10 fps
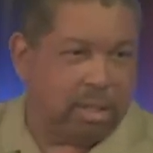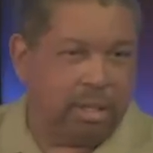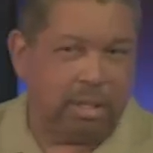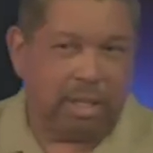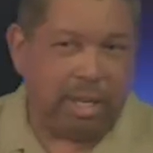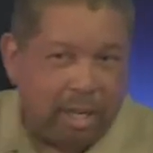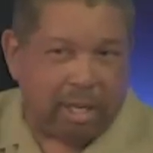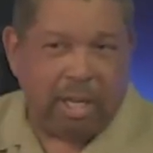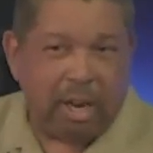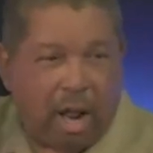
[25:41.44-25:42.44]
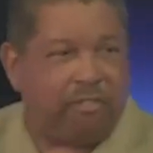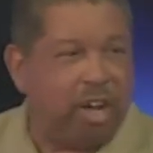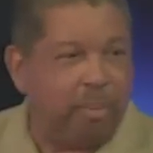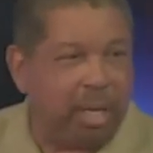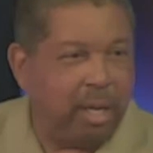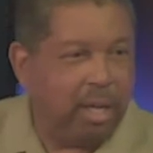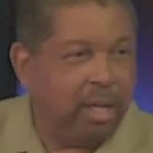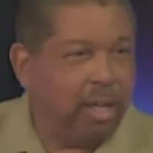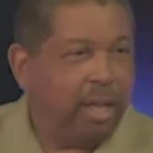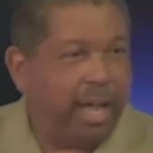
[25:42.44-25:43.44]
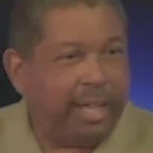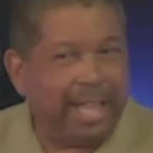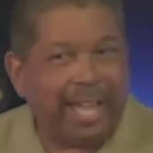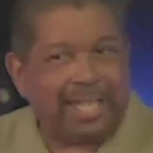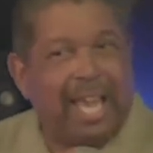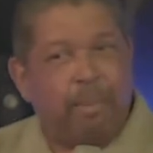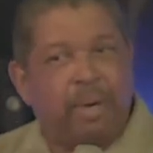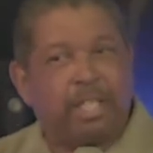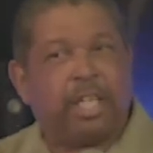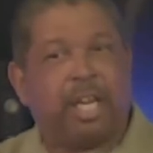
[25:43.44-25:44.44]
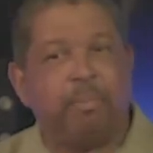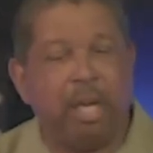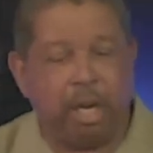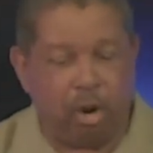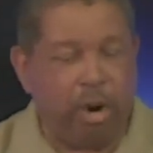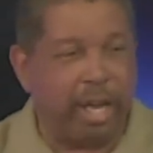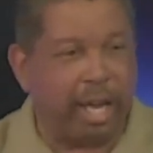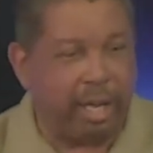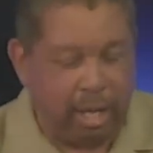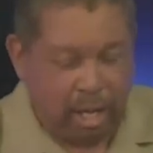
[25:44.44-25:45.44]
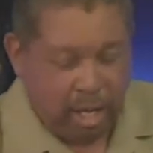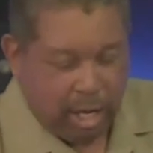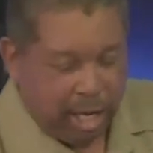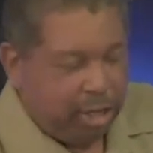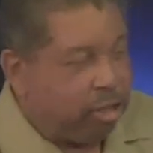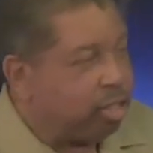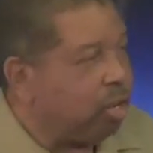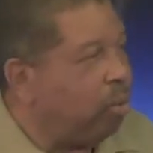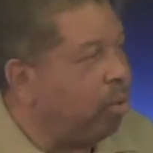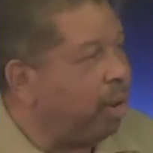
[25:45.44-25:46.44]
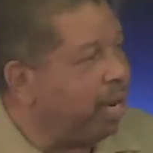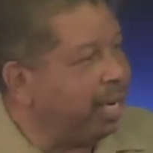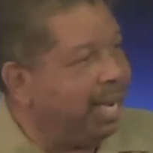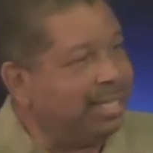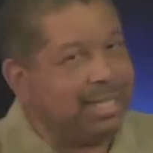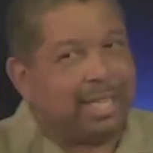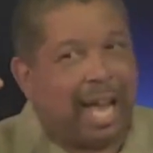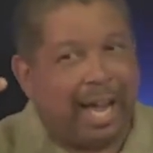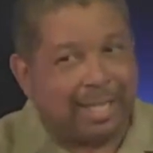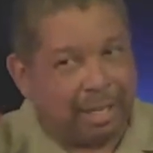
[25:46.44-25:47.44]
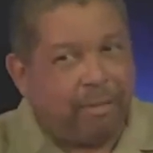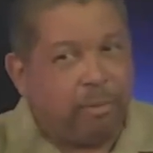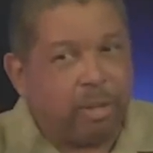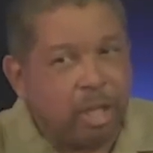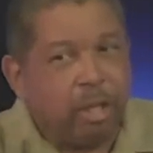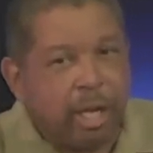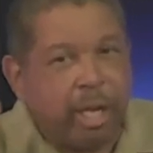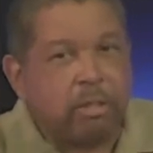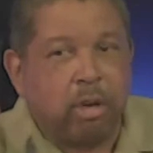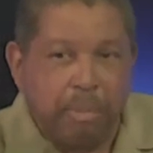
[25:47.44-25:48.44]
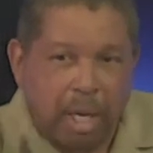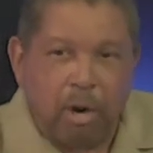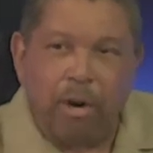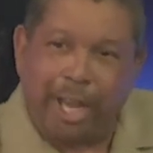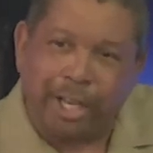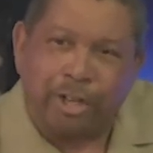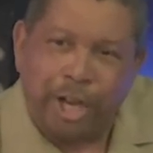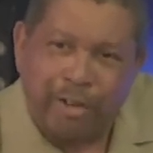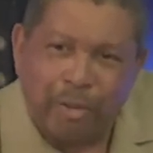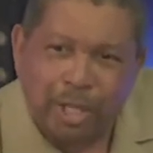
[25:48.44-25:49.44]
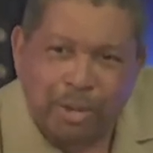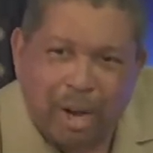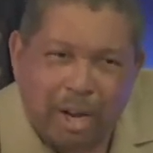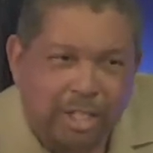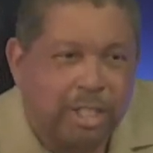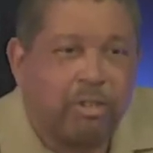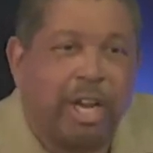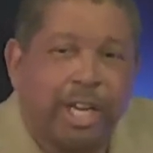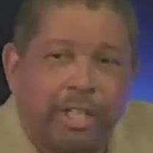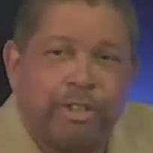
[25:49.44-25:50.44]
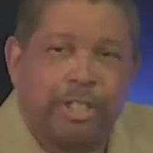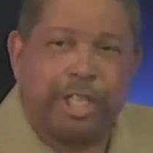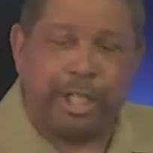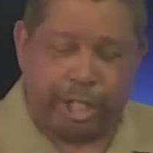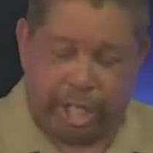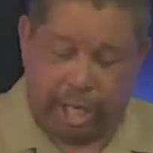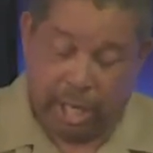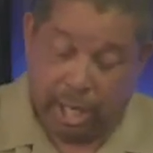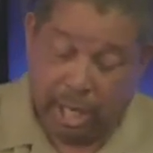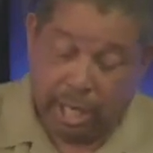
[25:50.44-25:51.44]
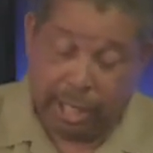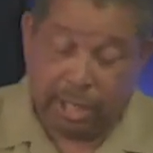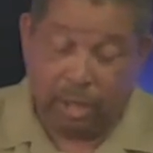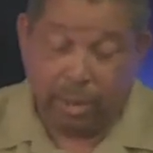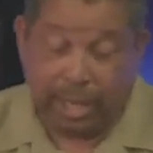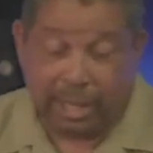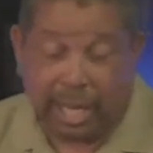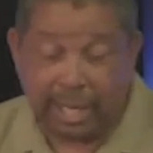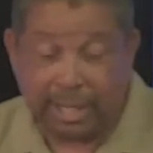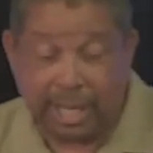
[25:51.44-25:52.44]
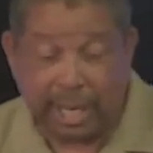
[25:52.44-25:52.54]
Get it, get it off of me. That's how much it can be annoying, and you just don't want to recognize it. God's, he's going to be annoying to you every once in a while because he's trying to get your attention. Listen to what he's got to say.